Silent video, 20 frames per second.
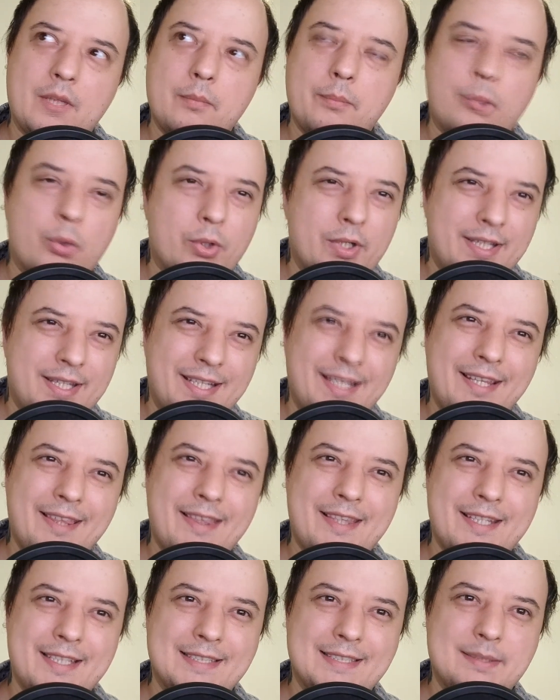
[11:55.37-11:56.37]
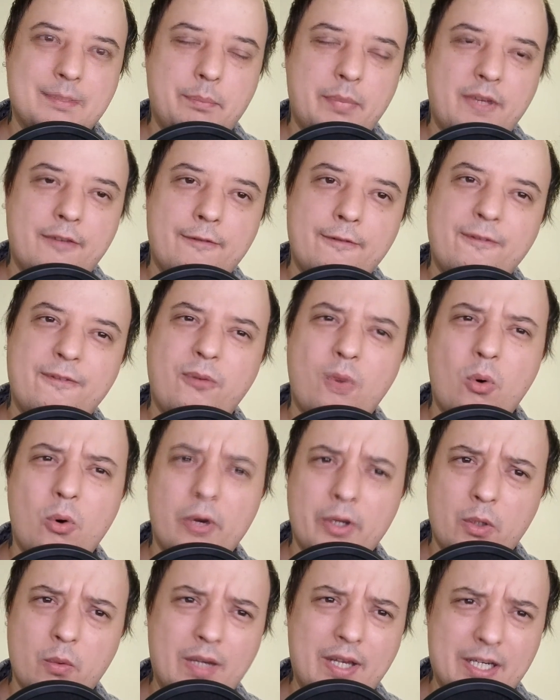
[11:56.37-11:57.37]
predict this before
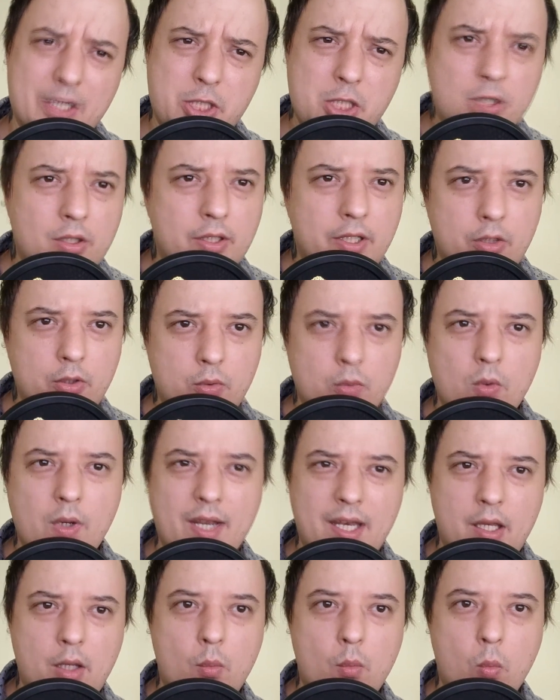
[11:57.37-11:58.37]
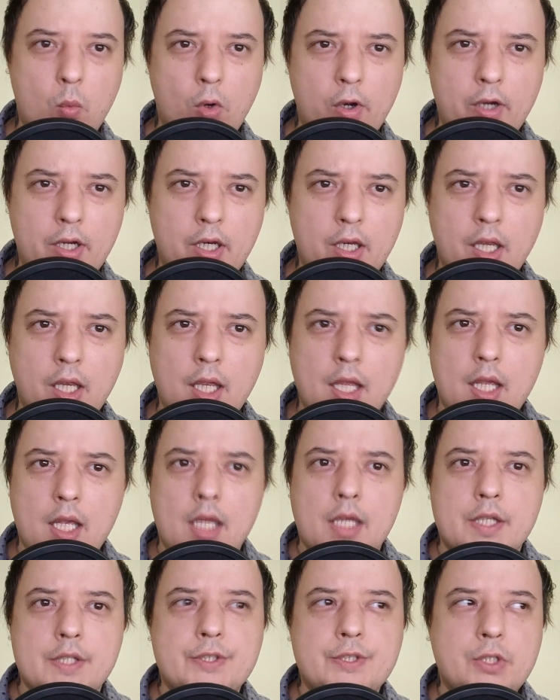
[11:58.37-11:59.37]
you actually do any work,
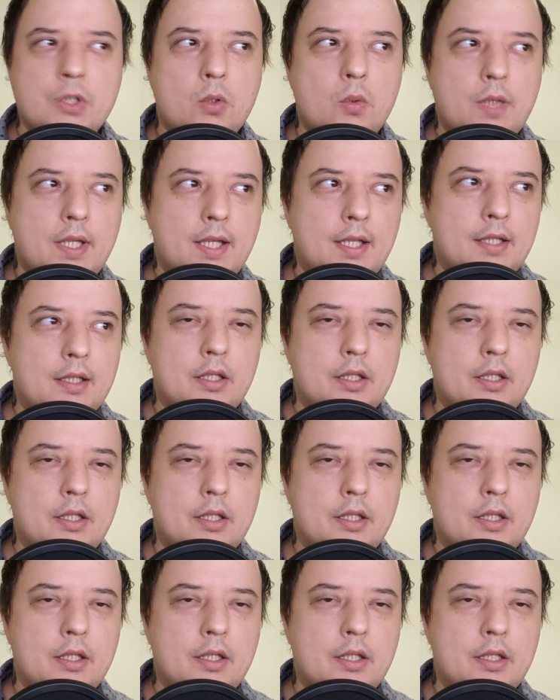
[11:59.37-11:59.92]
so that